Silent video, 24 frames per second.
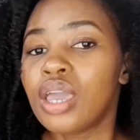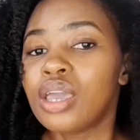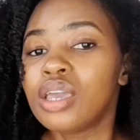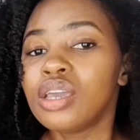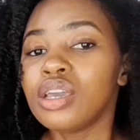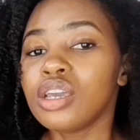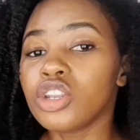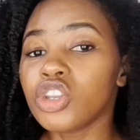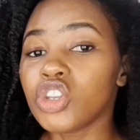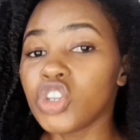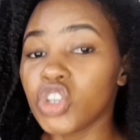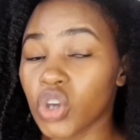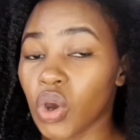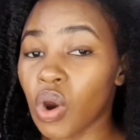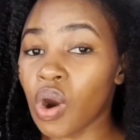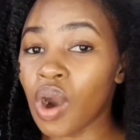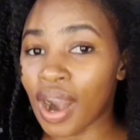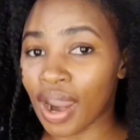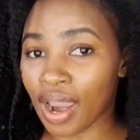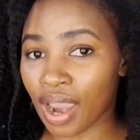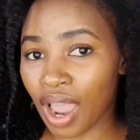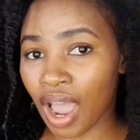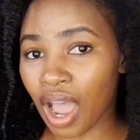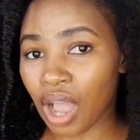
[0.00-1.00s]
in your
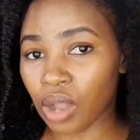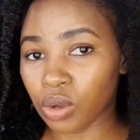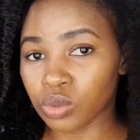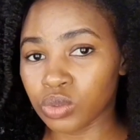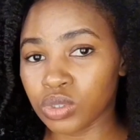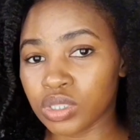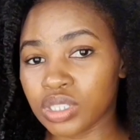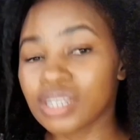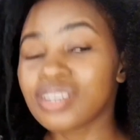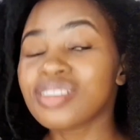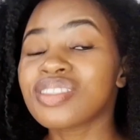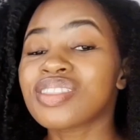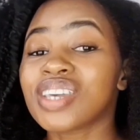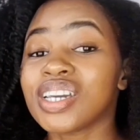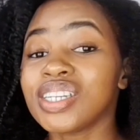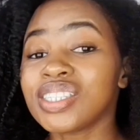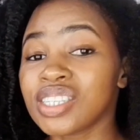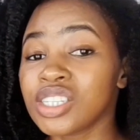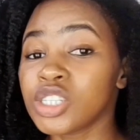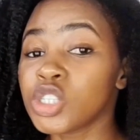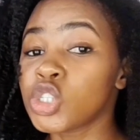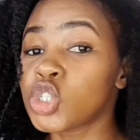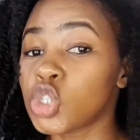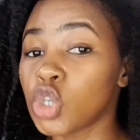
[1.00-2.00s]
account. That
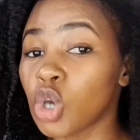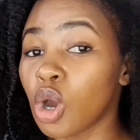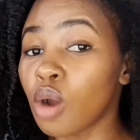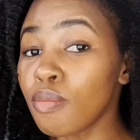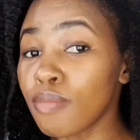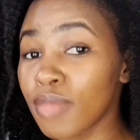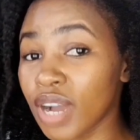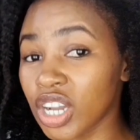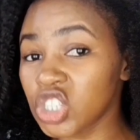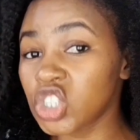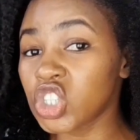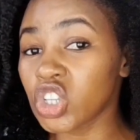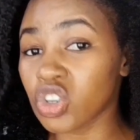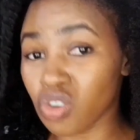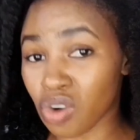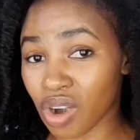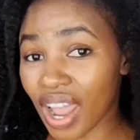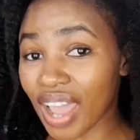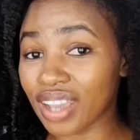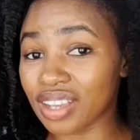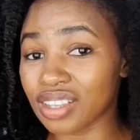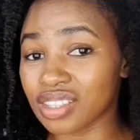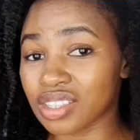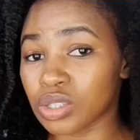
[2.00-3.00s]
is your margin,
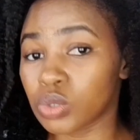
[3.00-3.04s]
right?